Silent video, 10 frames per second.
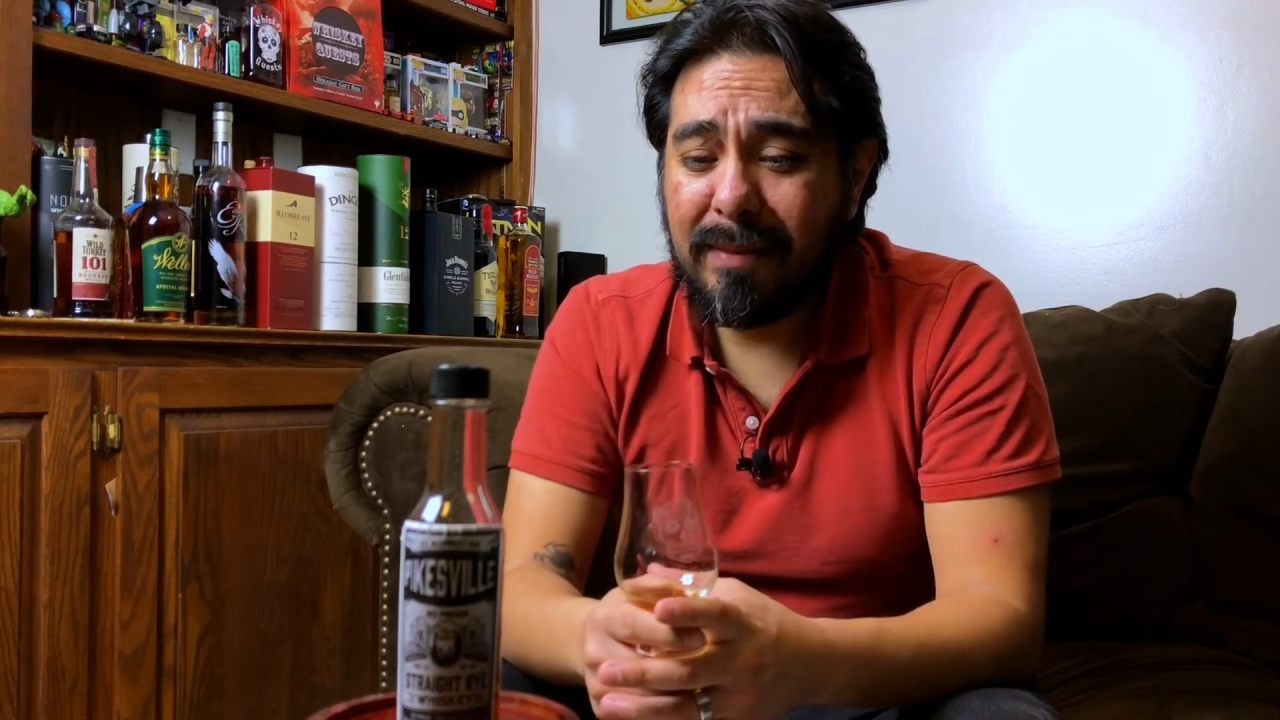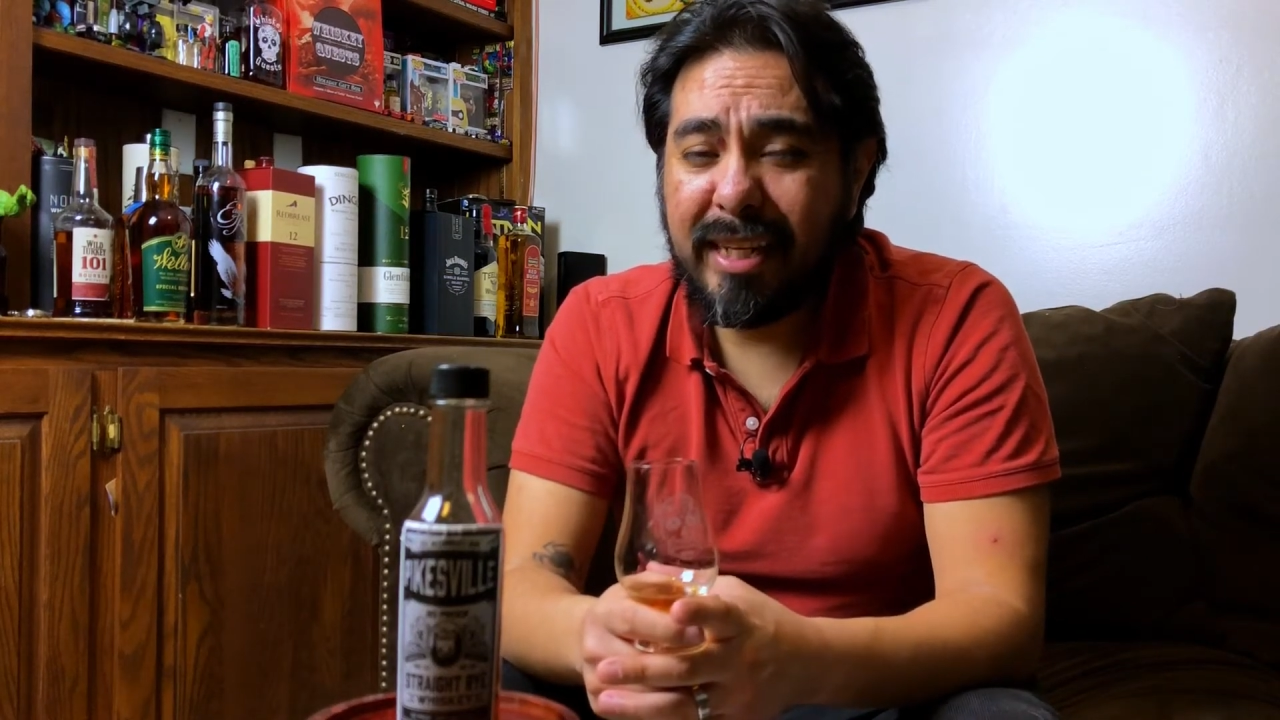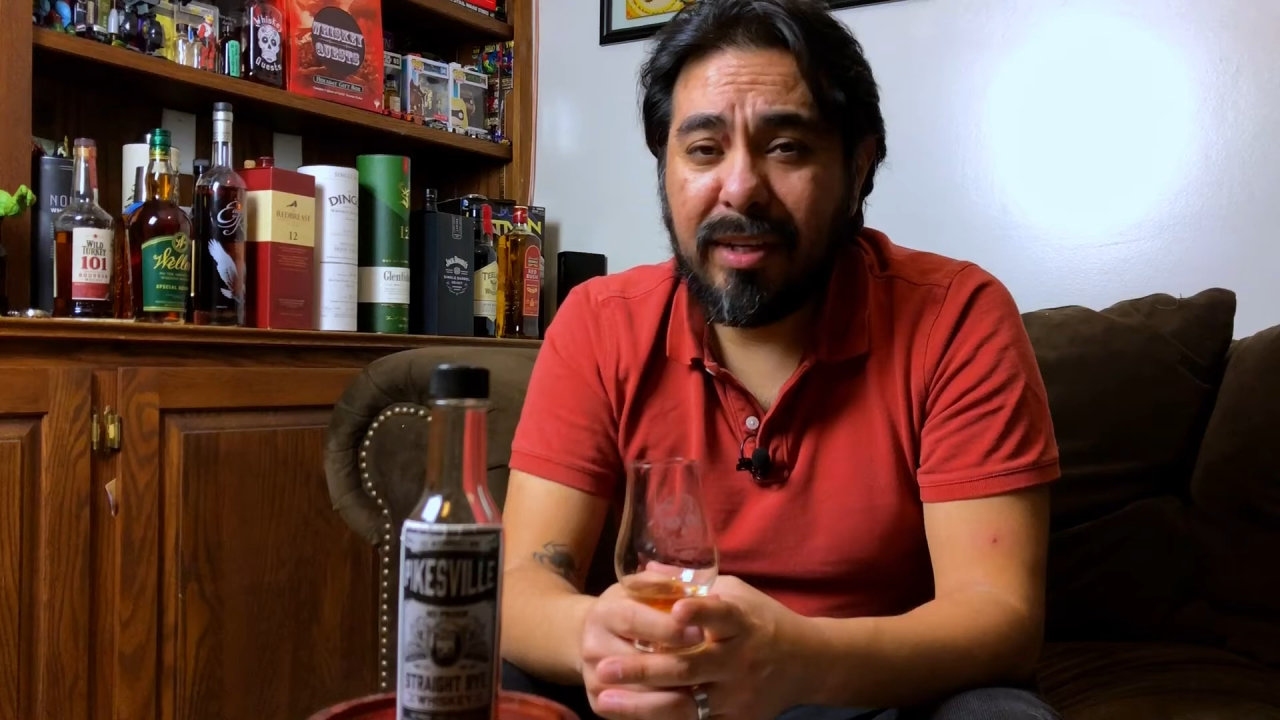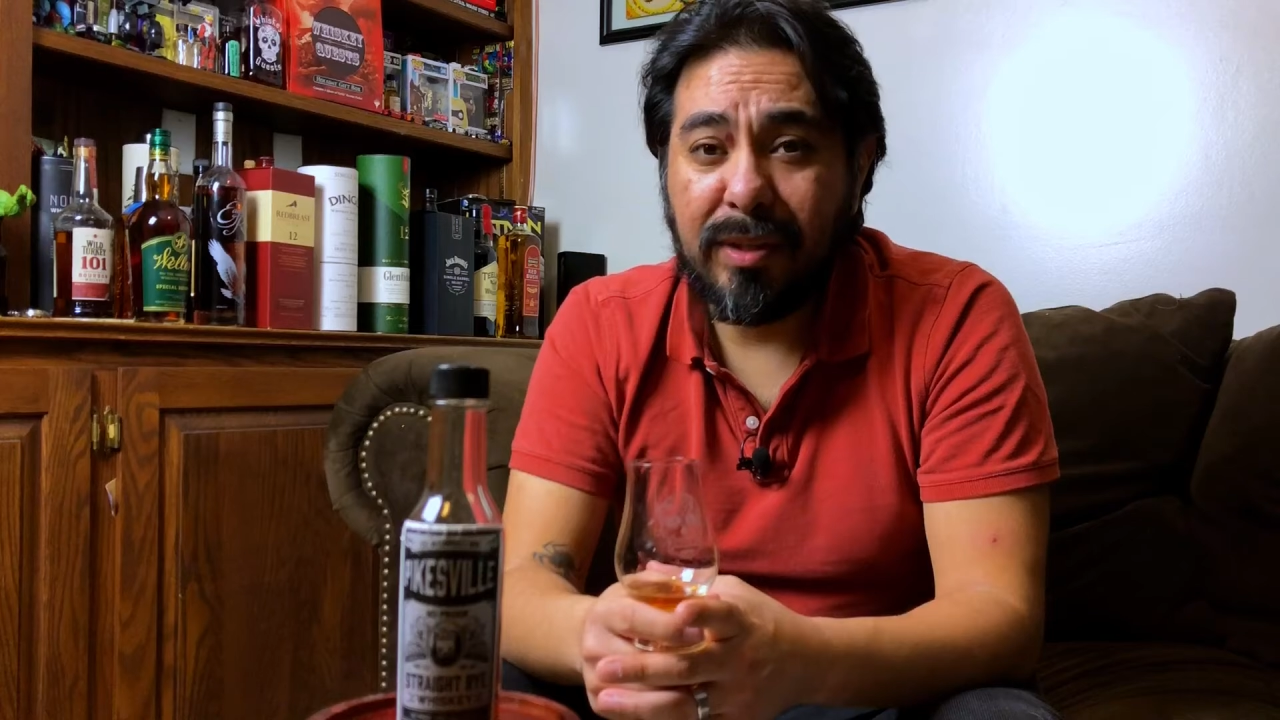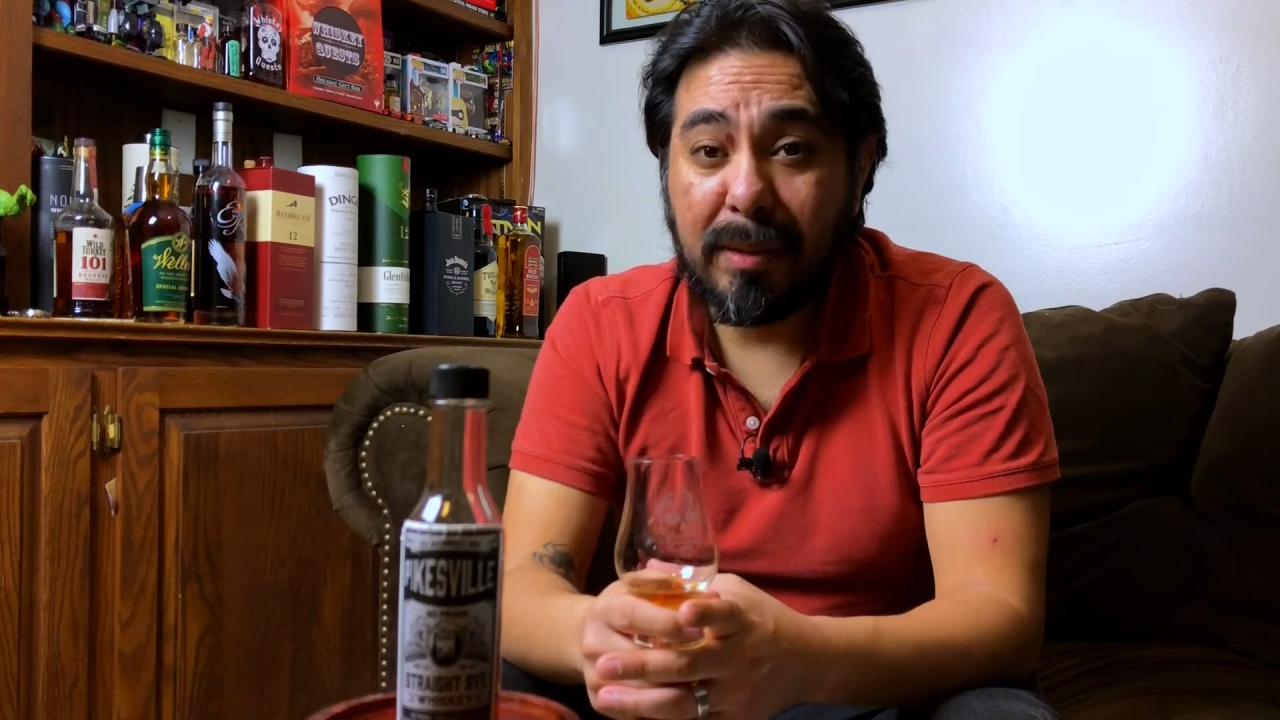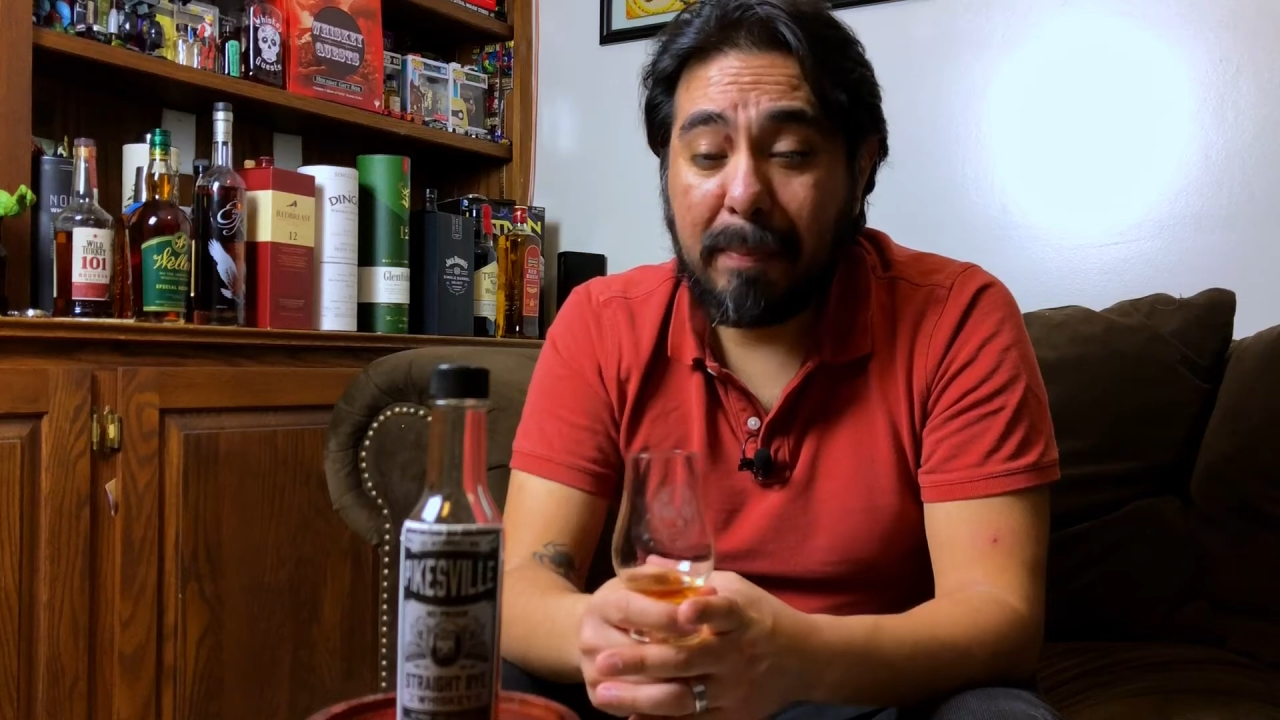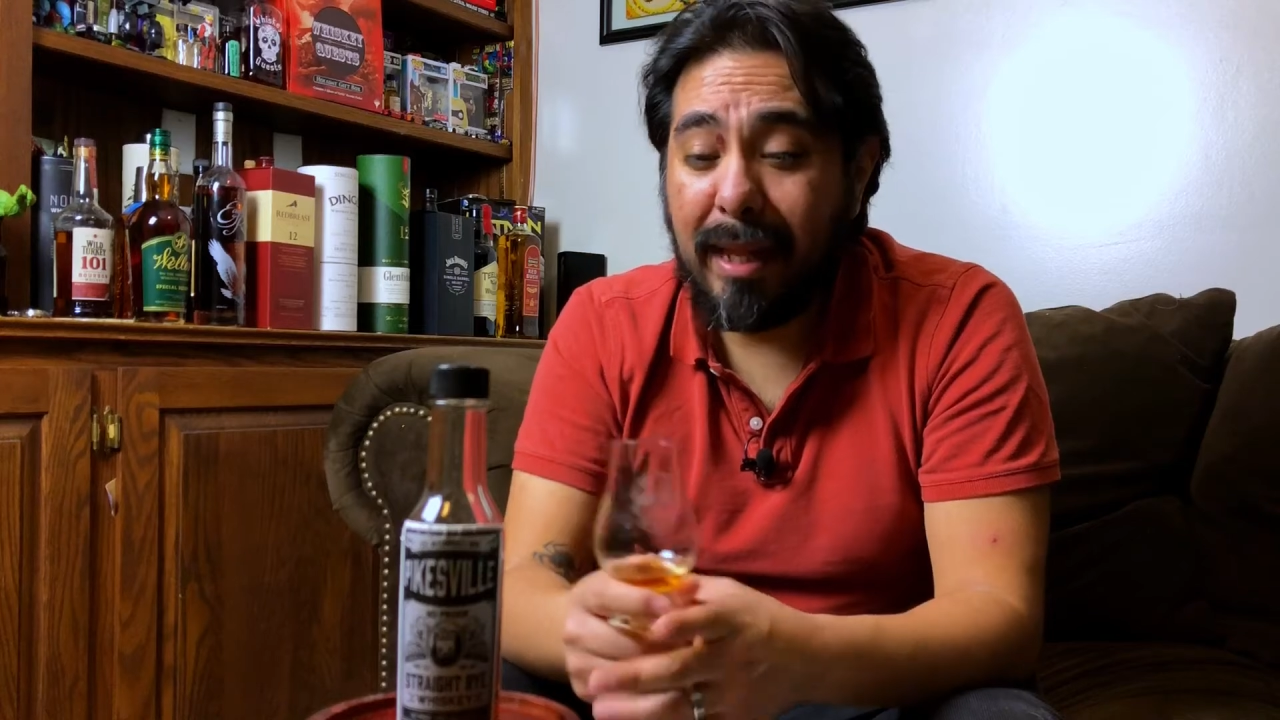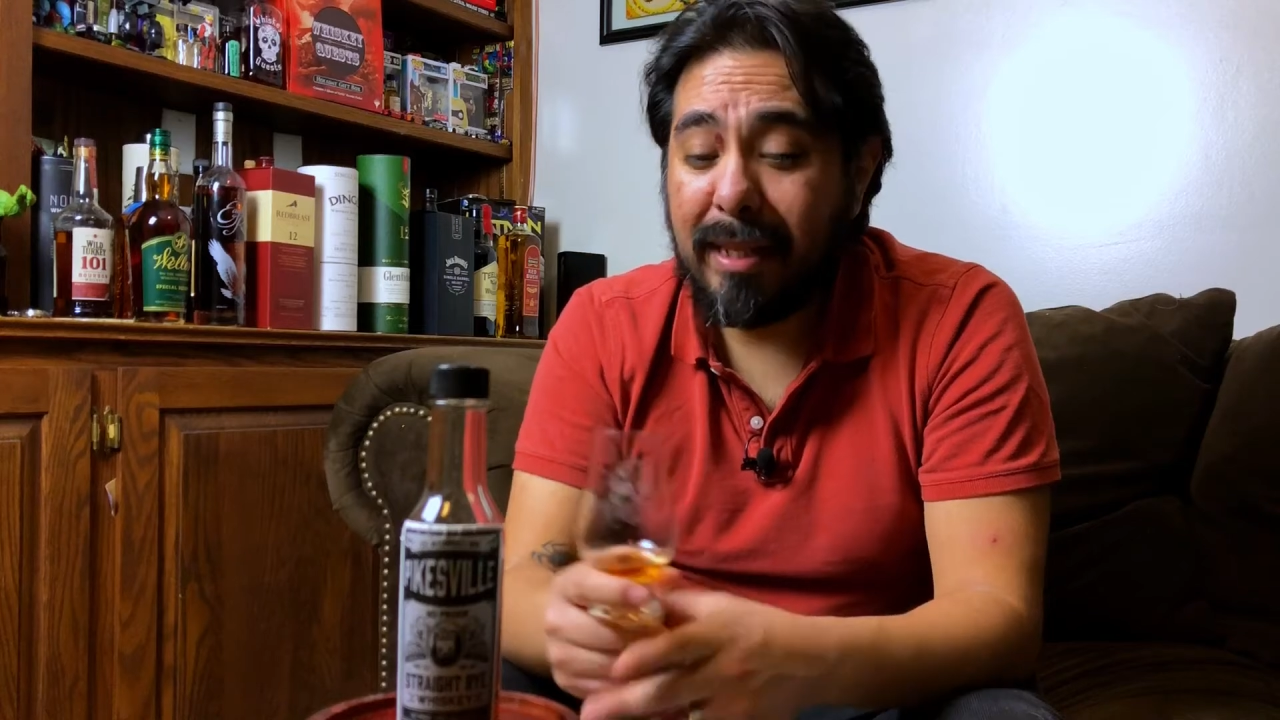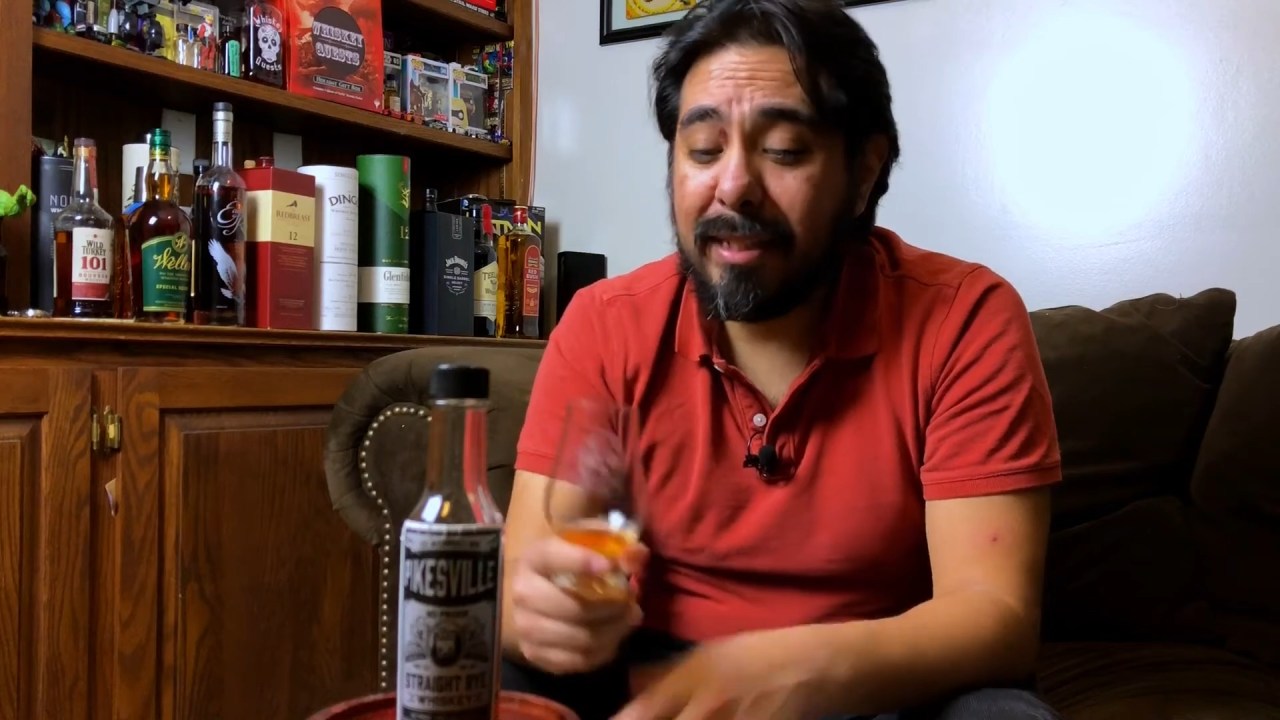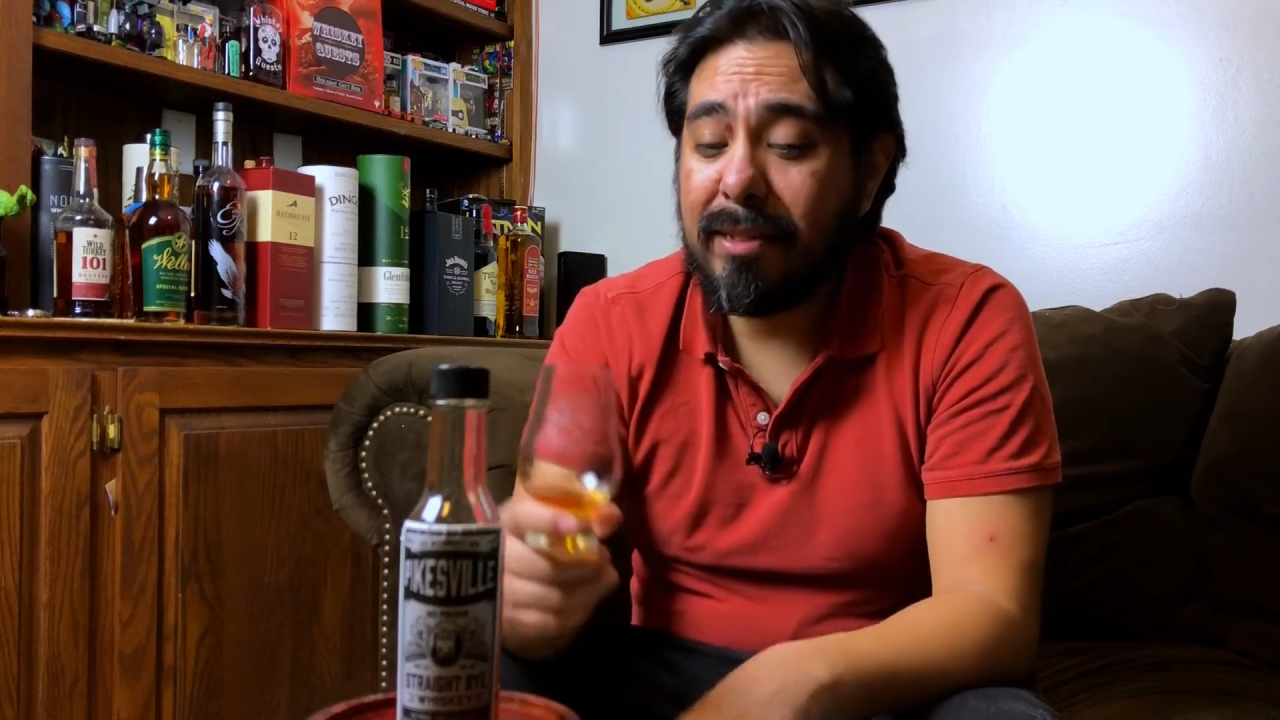kill your palate